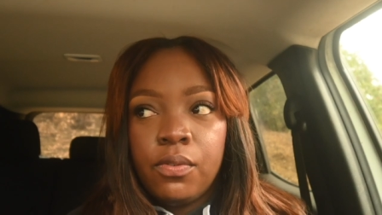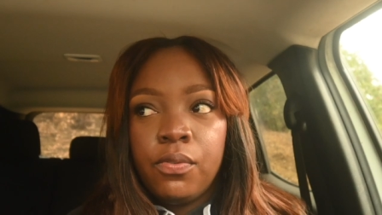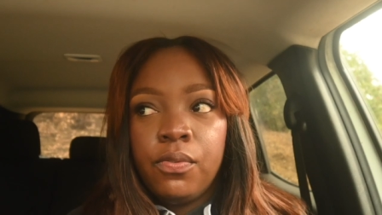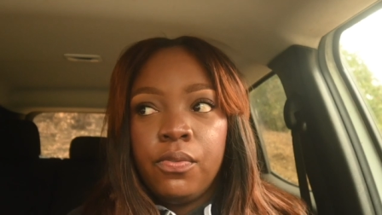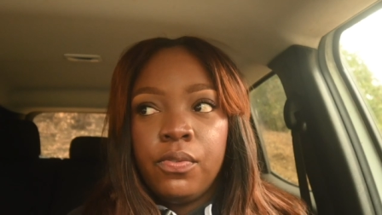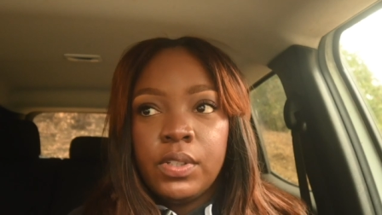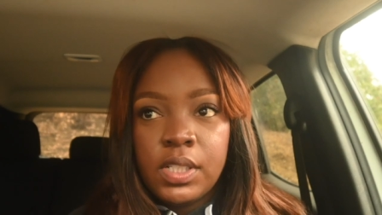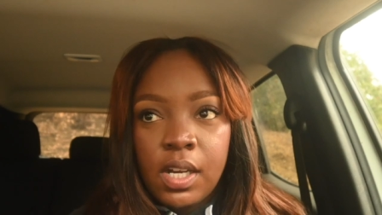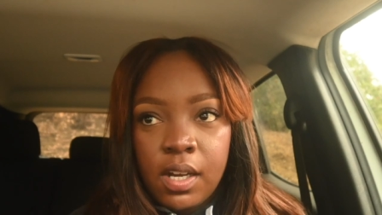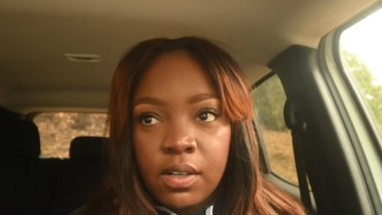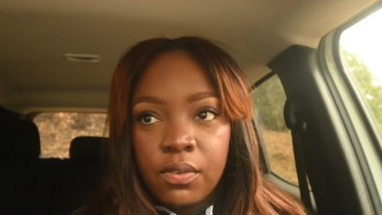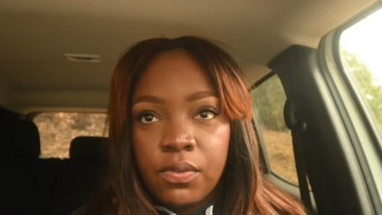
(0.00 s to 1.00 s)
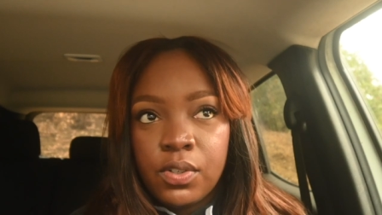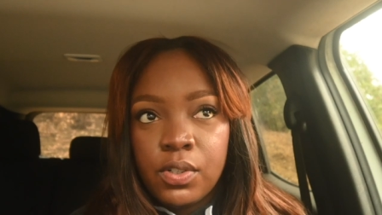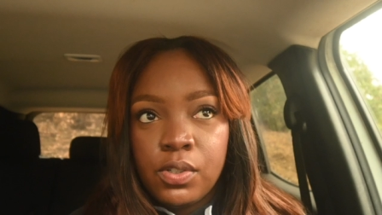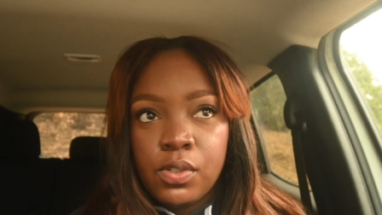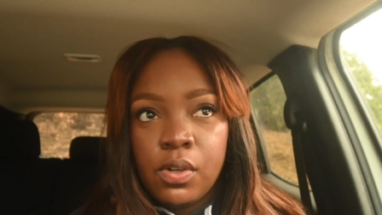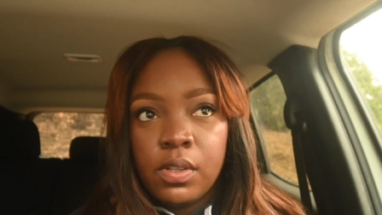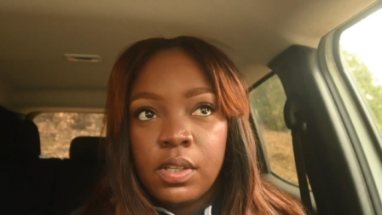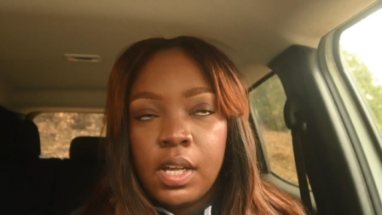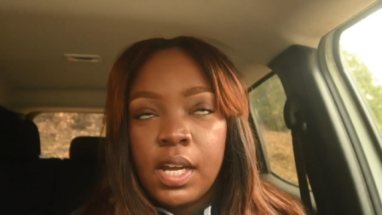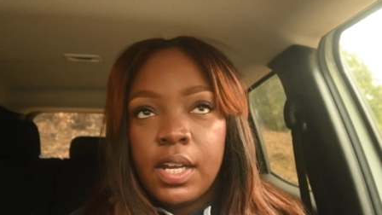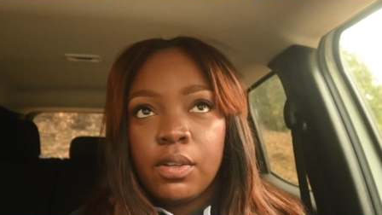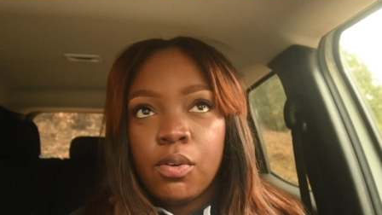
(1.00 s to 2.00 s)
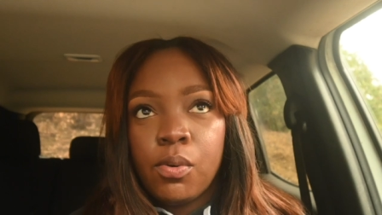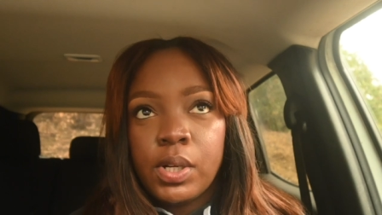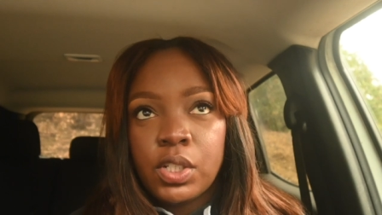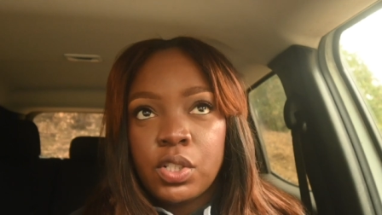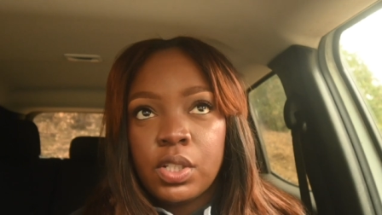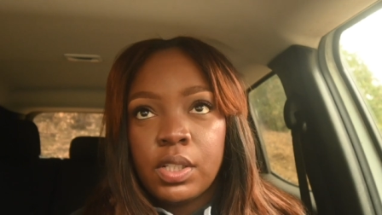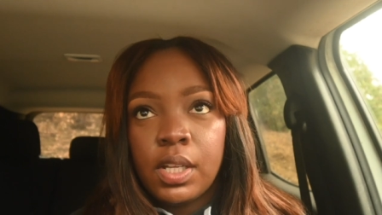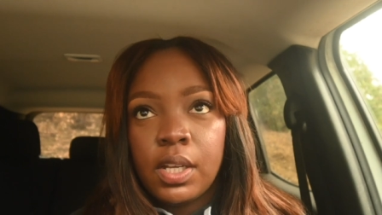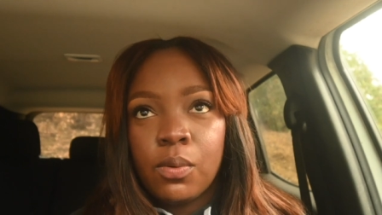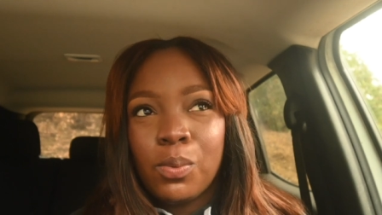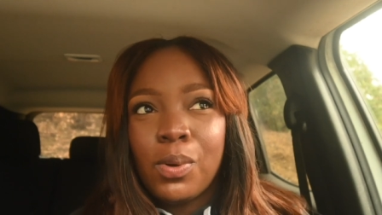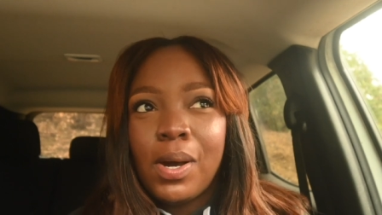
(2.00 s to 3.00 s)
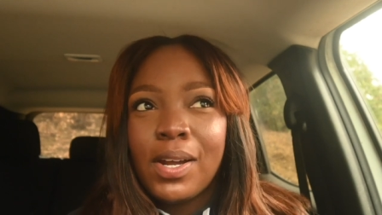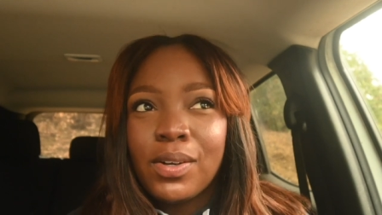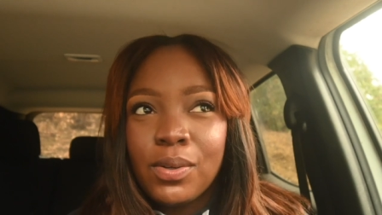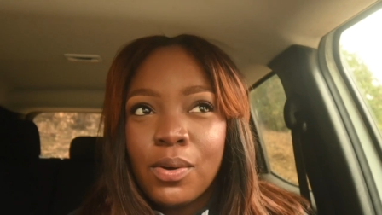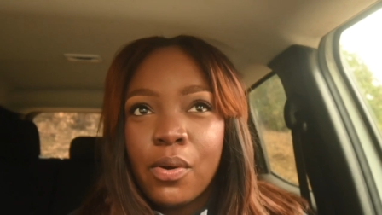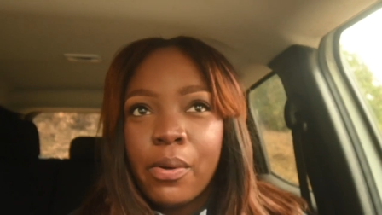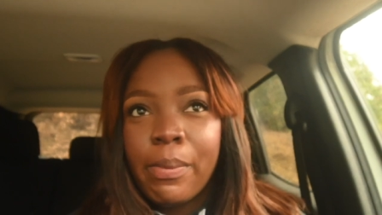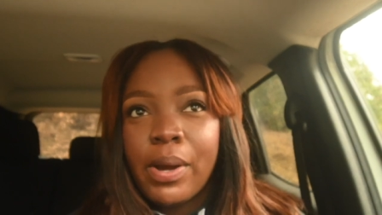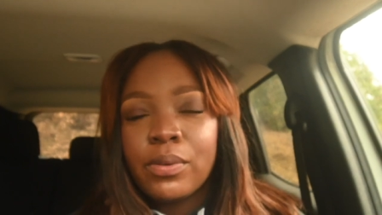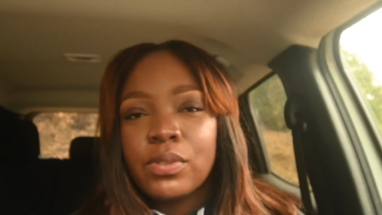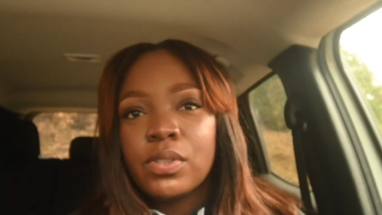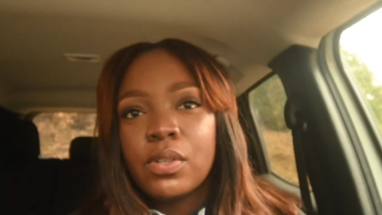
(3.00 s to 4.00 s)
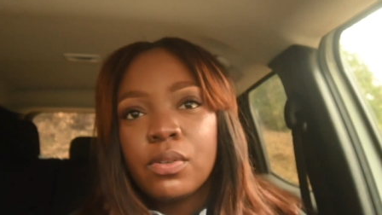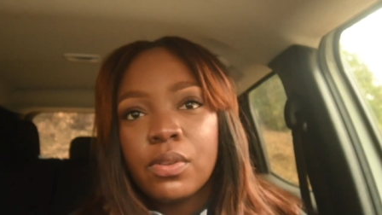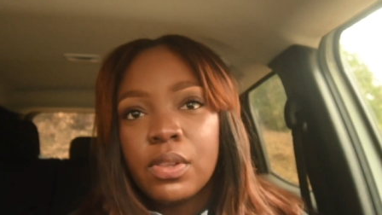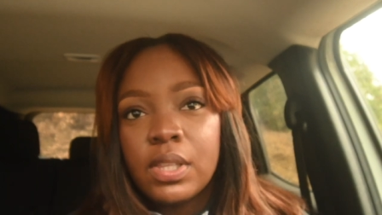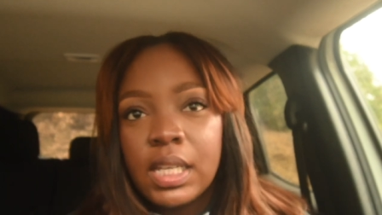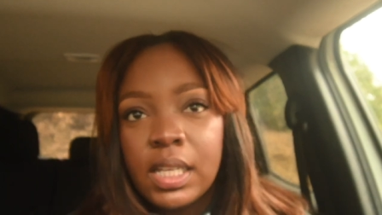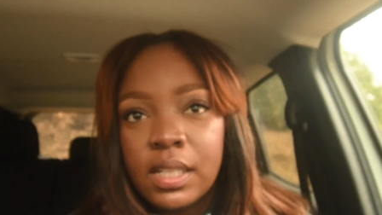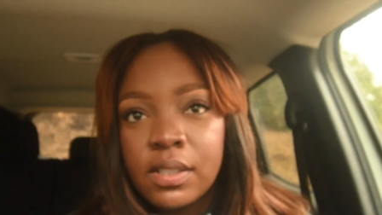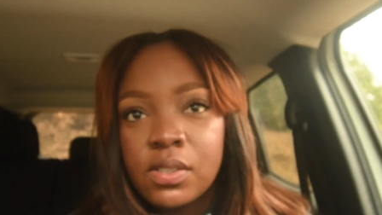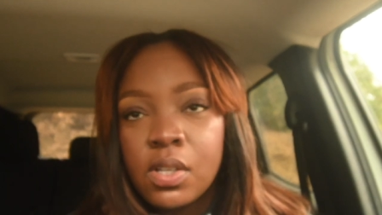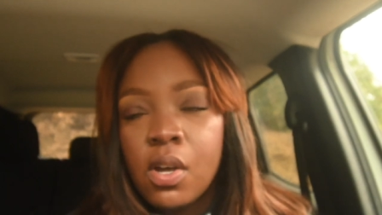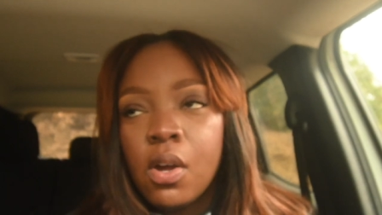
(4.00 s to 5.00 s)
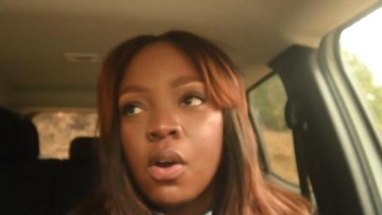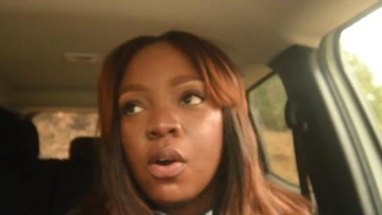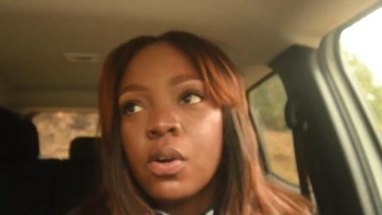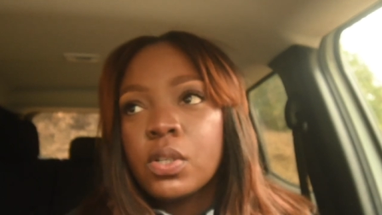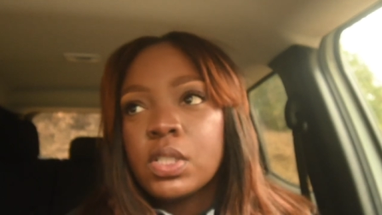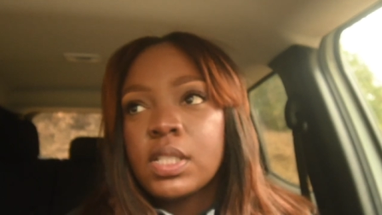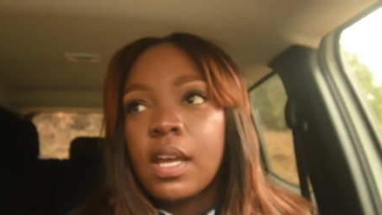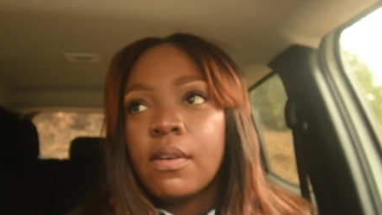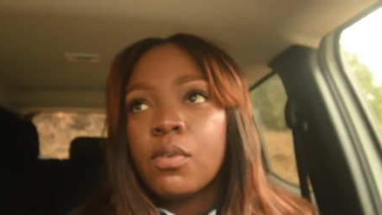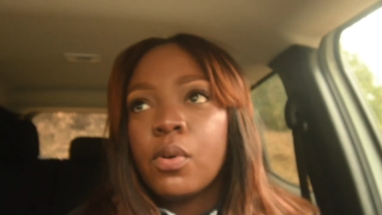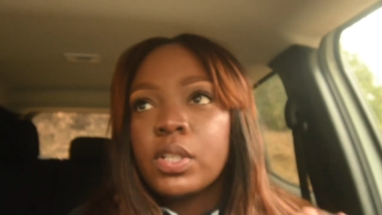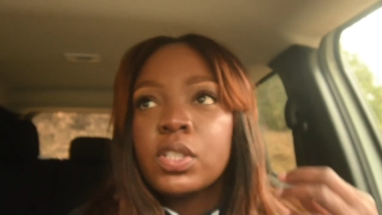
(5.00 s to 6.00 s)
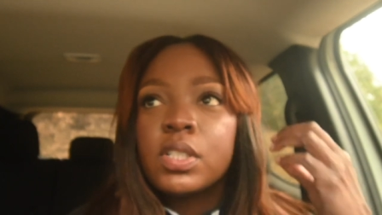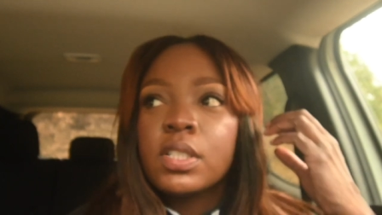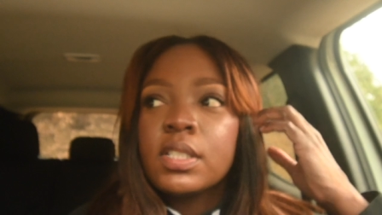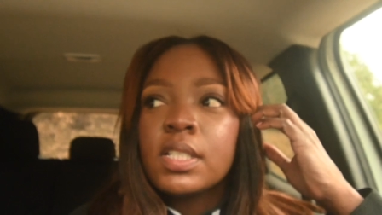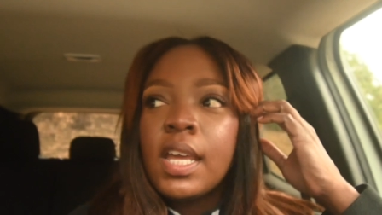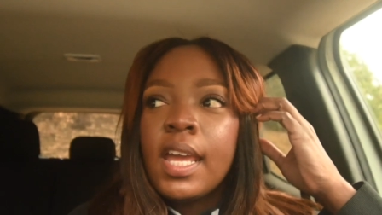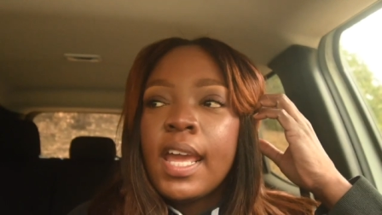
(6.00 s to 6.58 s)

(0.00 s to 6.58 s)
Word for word: photographers online question, like, well, how do you go about certain things, or just have questions.